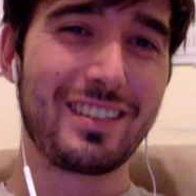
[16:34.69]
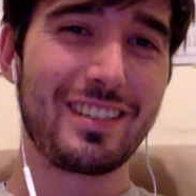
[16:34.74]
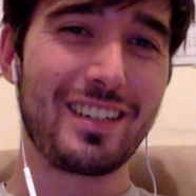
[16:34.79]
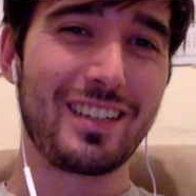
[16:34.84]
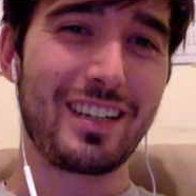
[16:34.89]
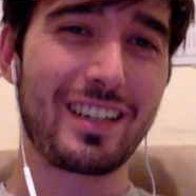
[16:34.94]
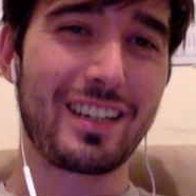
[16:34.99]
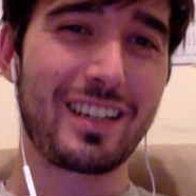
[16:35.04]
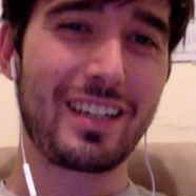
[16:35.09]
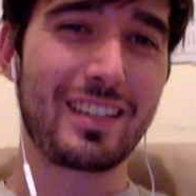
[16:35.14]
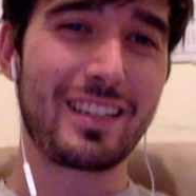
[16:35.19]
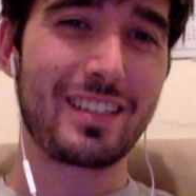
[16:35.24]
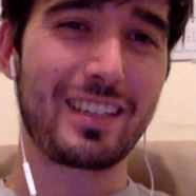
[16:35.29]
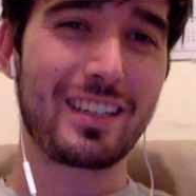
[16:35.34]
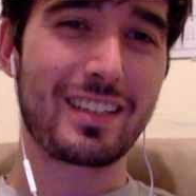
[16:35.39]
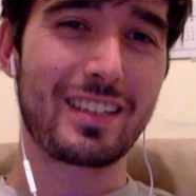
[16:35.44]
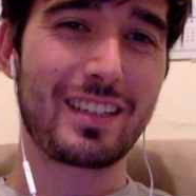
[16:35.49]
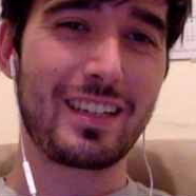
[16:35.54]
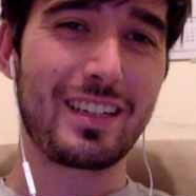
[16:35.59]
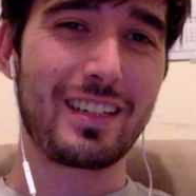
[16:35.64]
I kind of
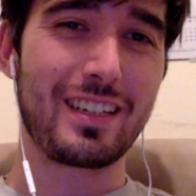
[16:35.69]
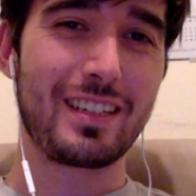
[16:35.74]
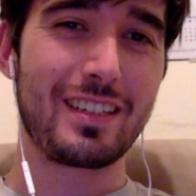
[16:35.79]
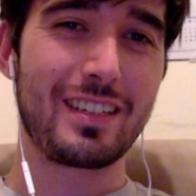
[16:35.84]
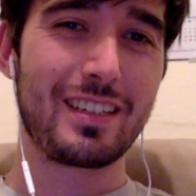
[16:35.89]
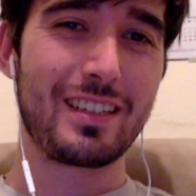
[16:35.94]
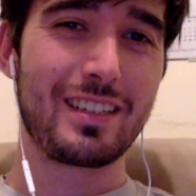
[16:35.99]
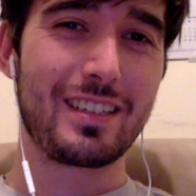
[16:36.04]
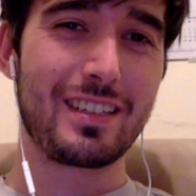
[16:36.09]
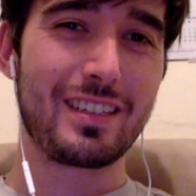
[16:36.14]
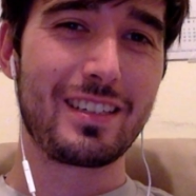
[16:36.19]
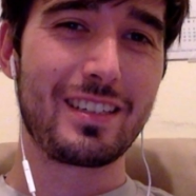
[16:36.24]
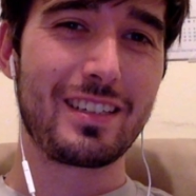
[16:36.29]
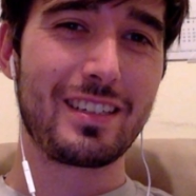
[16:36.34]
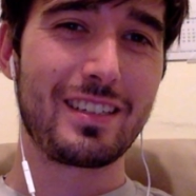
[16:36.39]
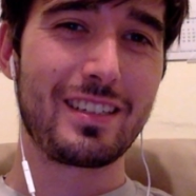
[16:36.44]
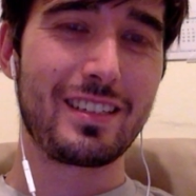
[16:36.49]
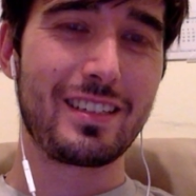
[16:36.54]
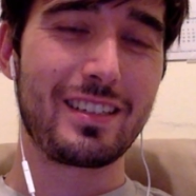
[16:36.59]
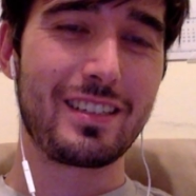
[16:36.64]
like that.
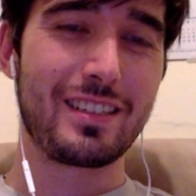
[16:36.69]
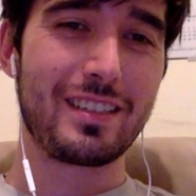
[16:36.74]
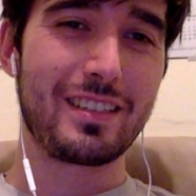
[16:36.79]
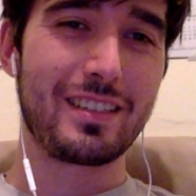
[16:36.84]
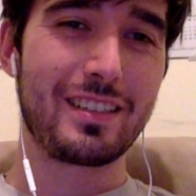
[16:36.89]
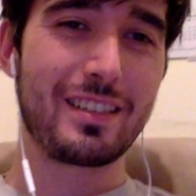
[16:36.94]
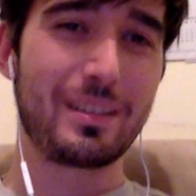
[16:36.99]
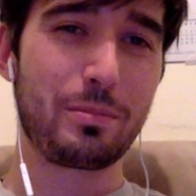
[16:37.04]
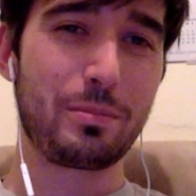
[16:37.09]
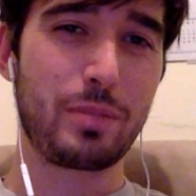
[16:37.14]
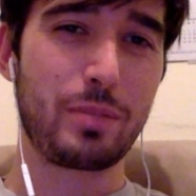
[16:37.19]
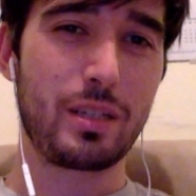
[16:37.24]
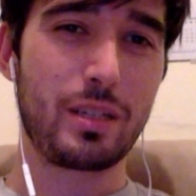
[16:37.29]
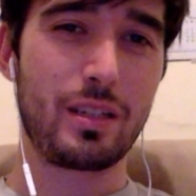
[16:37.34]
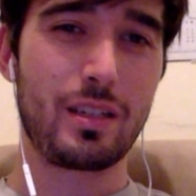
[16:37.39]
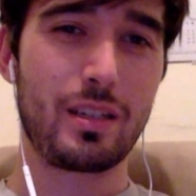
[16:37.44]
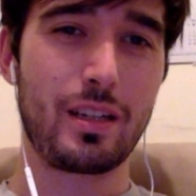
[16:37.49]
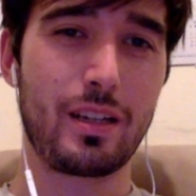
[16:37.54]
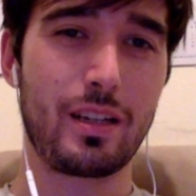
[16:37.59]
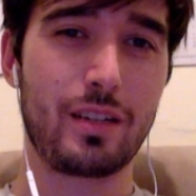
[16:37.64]
But
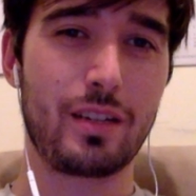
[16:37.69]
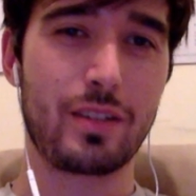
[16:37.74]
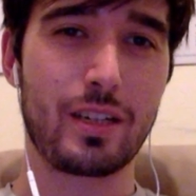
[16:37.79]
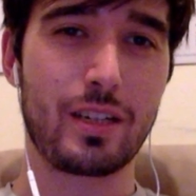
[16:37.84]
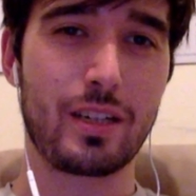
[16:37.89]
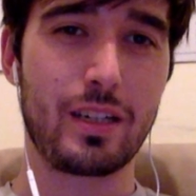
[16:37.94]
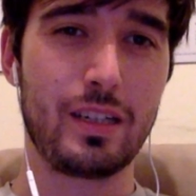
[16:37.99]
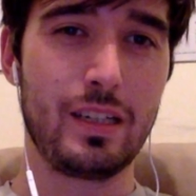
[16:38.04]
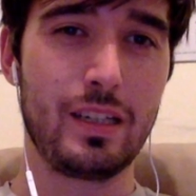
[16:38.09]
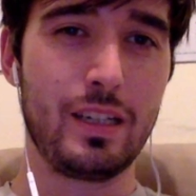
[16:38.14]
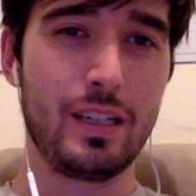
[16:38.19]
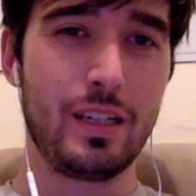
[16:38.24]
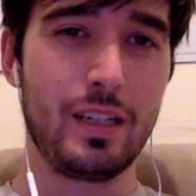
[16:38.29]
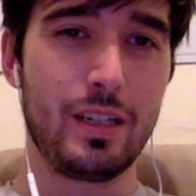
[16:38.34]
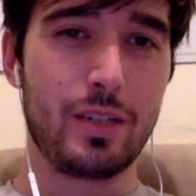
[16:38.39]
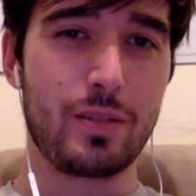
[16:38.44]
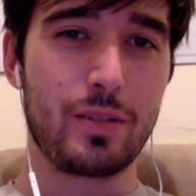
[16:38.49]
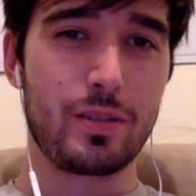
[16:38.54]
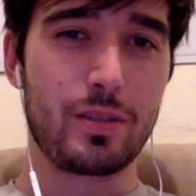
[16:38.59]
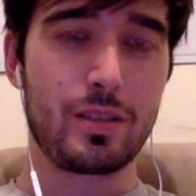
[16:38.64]
yeah, okay.
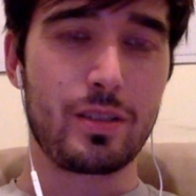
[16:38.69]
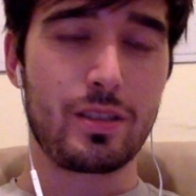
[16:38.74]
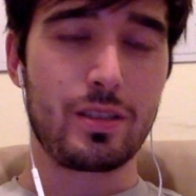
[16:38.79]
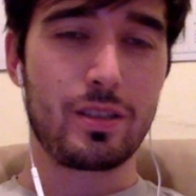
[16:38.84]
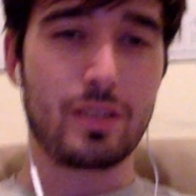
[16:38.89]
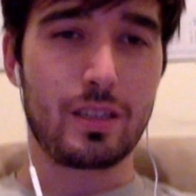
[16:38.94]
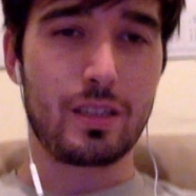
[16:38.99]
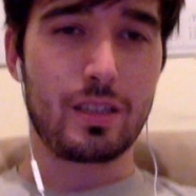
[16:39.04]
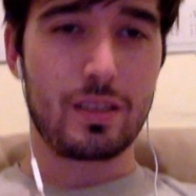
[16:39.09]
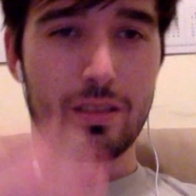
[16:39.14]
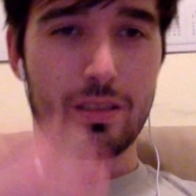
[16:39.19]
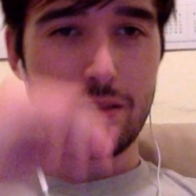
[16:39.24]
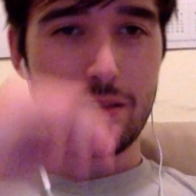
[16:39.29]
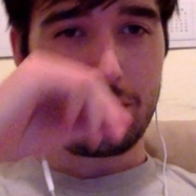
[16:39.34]
We'll just do this.